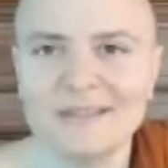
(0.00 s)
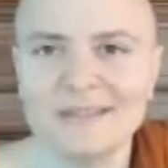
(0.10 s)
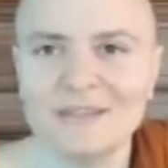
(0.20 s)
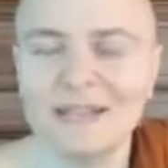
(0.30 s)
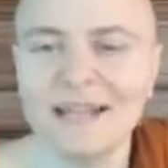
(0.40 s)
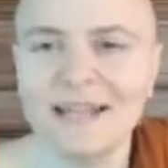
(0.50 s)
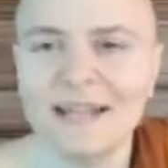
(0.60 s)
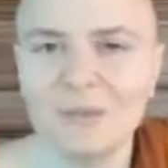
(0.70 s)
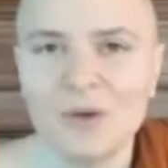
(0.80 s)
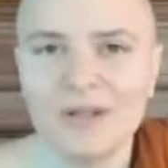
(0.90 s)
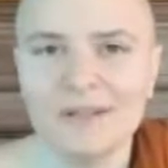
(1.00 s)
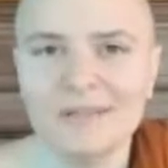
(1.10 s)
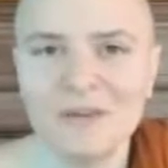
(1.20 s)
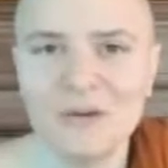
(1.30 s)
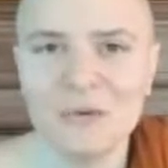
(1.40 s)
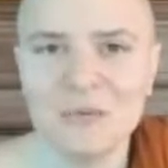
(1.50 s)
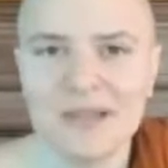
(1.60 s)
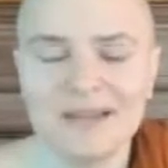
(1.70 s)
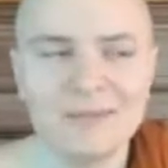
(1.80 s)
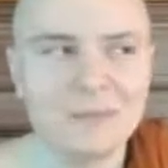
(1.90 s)
today and what, you know,
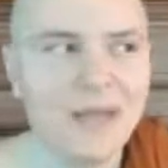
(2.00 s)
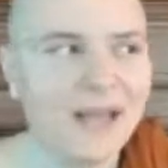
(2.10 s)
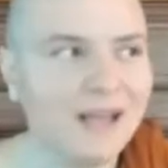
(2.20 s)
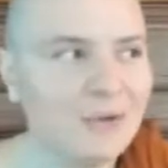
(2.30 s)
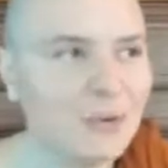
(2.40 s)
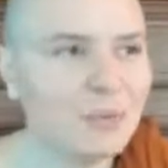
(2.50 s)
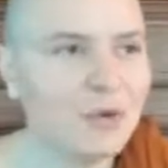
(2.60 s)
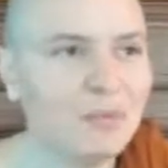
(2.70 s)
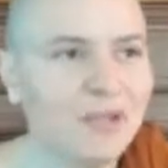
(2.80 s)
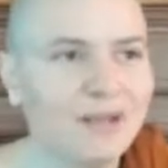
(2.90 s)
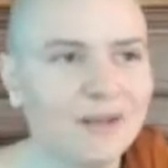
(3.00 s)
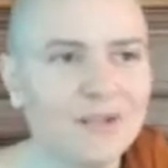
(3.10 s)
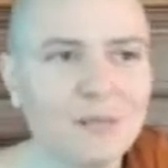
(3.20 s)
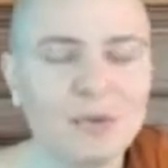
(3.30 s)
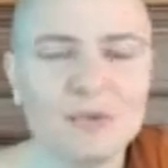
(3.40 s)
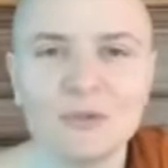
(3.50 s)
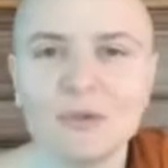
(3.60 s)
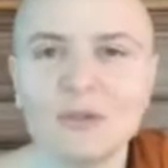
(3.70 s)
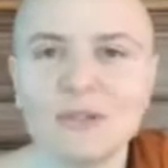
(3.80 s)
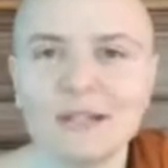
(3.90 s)
like a man or a woman are supposed to
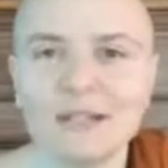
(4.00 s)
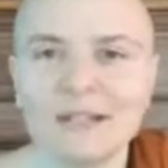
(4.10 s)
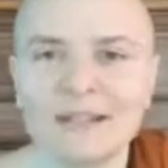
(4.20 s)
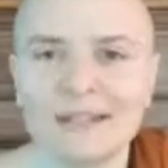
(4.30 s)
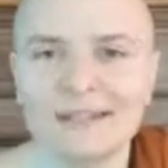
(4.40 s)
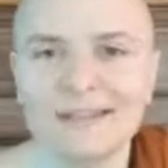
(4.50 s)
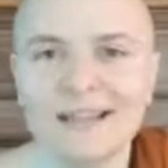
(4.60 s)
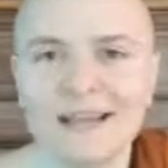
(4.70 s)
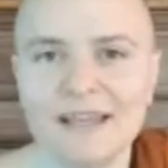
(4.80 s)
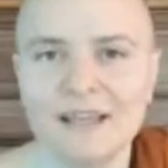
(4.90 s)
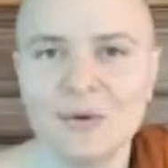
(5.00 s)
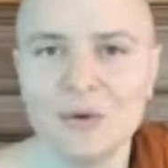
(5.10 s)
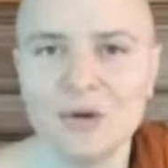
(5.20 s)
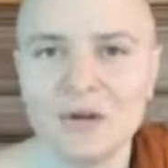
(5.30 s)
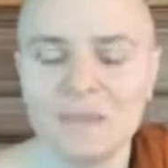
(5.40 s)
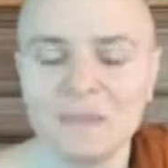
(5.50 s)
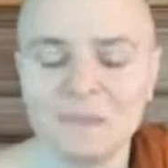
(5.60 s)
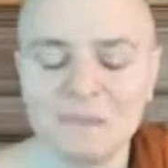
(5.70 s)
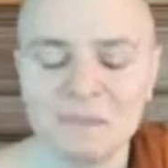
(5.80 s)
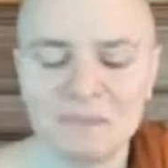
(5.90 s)
look like, or,
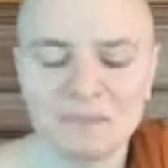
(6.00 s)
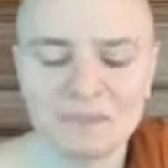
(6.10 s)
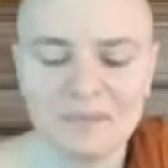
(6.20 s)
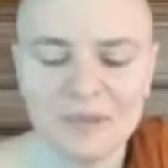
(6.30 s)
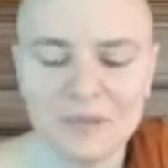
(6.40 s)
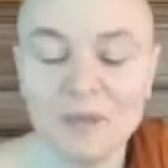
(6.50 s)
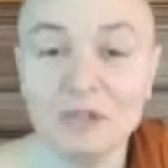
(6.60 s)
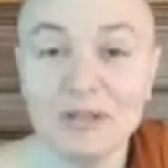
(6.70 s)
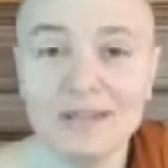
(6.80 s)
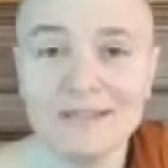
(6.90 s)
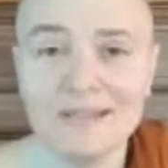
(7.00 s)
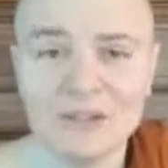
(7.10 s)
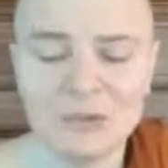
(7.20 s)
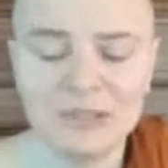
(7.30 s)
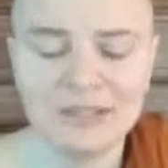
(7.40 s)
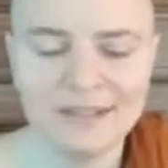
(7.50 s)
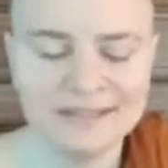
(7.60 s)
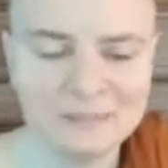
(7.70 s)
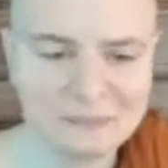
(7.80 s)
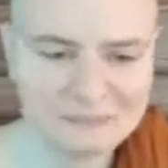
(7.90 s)
you know, especially in this country,
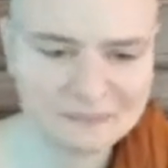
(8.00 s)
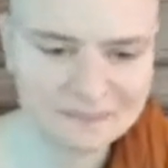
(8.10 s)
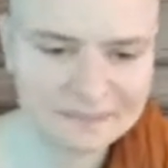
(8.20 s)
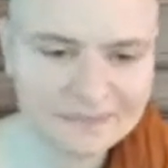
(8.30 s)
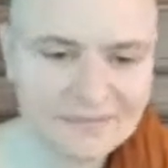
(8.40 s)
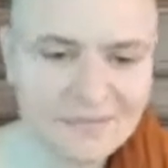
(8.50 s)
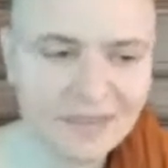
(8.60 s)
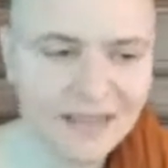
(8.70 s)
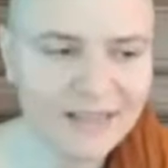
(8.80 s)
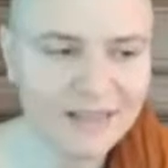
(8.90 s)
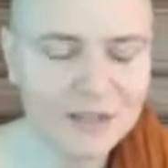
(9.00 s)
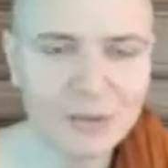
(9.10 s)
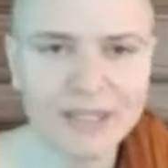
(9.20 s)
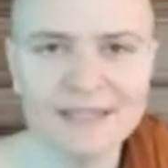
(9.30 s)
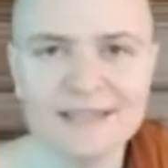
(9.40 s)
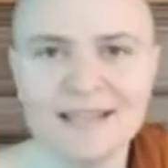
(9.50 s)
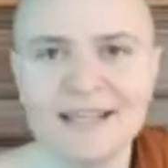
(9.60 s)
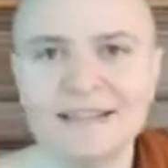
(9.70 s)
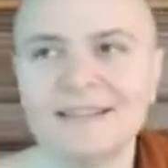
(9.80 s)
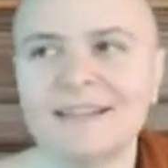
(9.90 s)
in the United
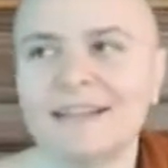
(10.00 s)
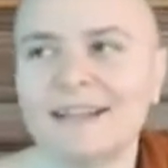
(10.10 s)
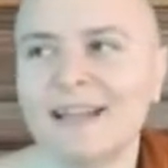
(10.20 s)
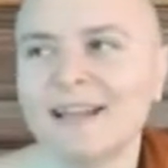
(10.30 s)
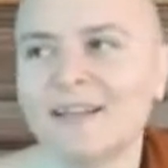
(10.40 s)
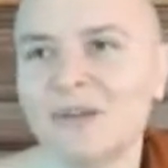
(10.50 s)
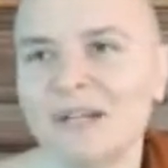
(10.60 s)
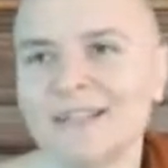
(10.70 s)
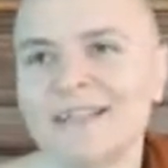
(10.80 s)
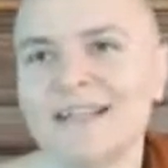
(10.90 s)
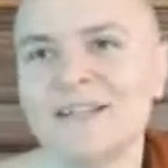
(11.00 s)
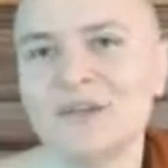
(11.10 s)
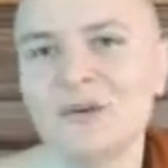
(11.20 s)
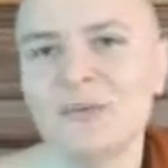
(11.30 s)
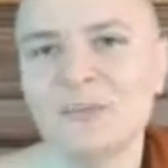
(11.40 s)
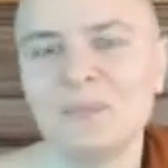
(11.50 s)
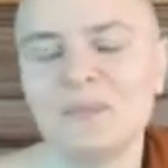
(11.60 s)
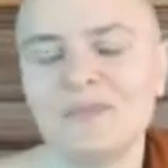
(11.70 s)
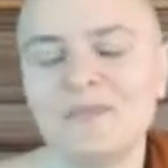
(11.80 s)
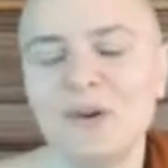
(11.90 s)
States, there are
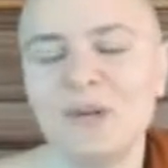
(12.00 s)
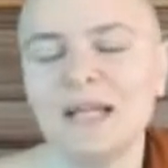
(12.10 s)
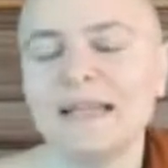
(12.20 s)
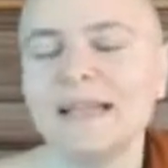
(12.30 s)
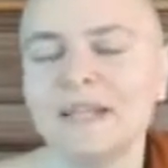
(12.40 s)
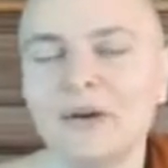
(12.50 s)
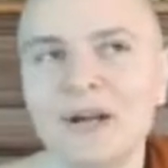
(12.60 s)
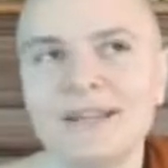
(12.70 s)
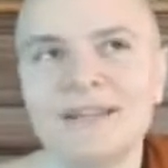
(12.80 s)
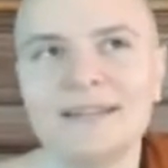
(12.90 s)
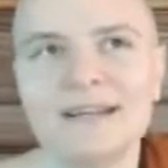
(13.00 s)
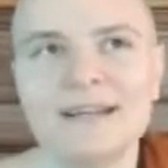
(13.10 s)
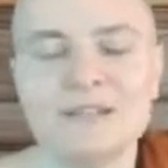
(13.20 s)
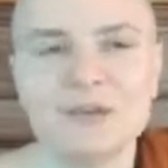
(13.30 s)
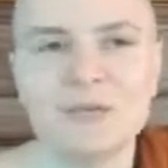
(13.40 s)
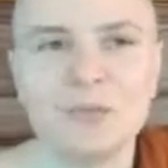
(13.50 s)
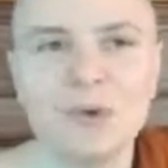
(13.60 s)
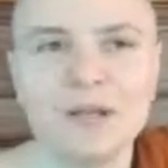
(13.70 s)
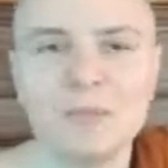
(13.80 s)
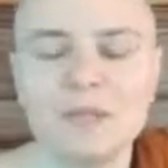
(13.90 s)
very clear ideas of
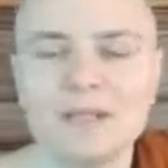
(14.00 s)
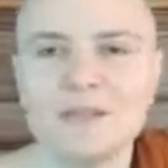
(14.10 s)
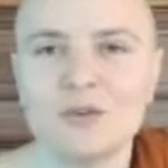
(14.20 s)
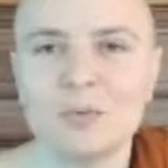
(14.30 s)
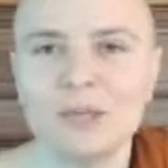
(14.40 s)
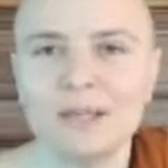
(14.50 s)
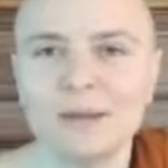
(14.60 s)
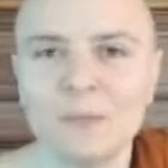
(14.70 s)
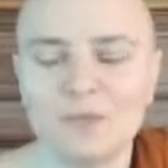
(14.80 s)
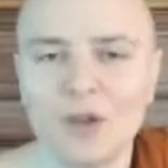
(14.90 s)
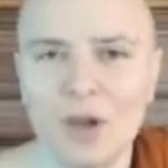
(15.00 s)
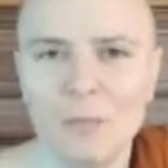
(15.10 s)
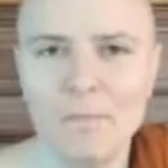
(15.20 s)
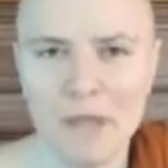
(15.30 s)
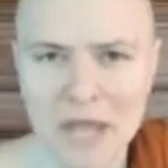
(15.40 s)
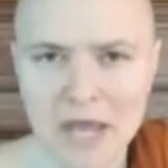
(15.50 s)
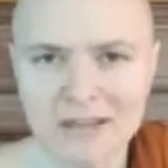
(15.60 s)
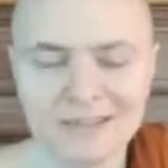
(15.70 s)
what it means to be a man.